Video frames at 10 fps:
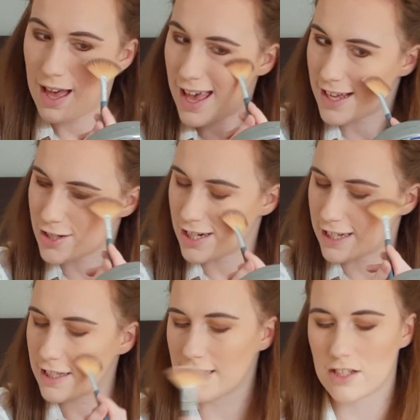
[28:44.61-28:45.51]

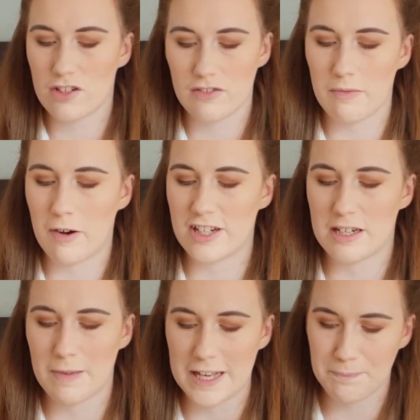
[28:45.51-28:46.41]
Actually, that's just
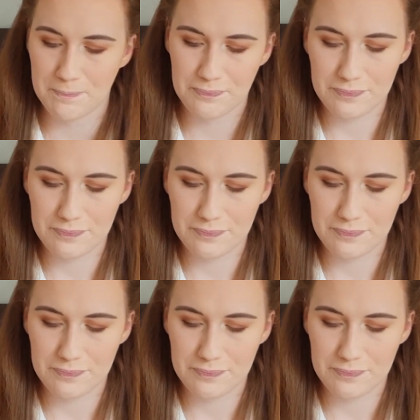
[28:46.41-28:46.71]
reminded me,